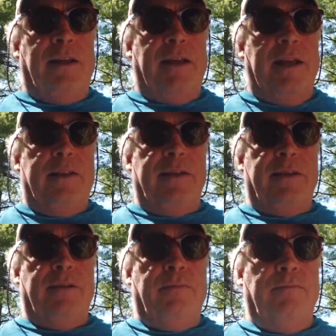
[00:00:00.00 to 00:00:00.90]

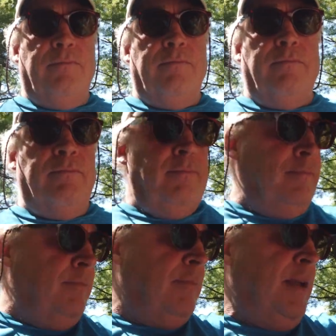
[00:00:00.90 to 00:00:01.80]
It's
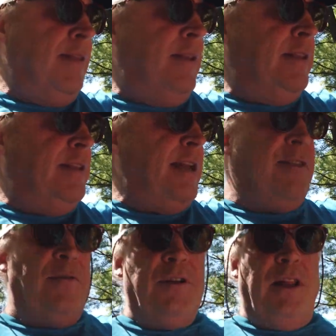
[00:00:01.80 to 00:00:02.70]
I think the
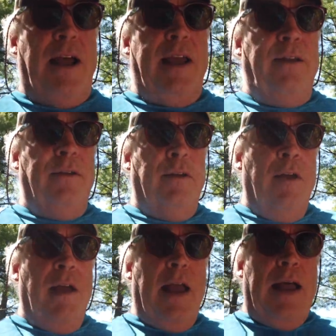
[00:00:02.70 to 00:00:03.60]
10th of July,
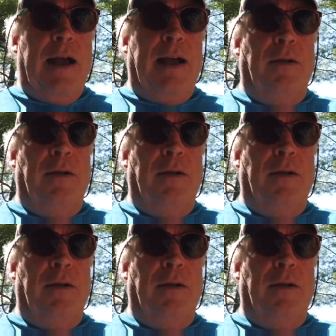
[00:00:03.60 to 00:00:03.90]
uh,